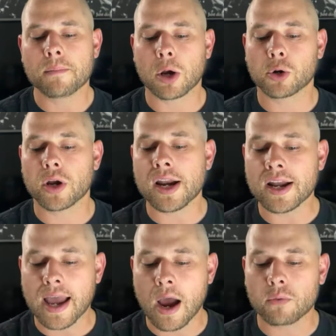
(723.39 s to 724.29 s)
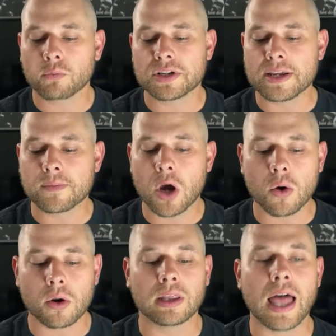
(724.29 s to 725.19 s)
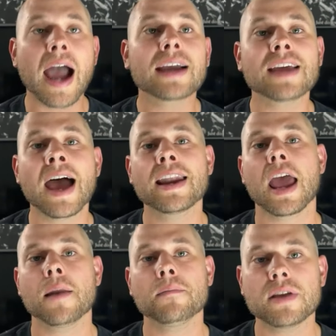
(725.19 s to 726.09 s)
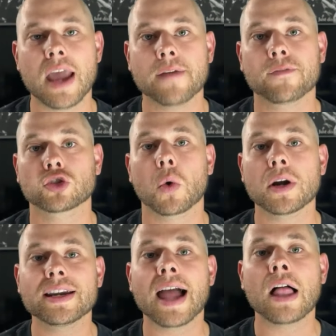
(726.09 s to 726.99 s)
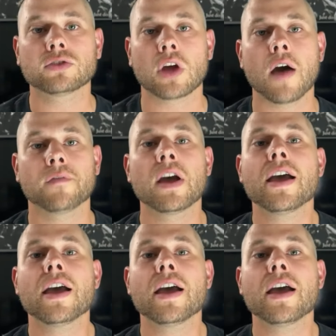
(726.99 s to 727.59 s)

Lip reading: but create an account, redeem code LOCKEDONNBA for $20 off.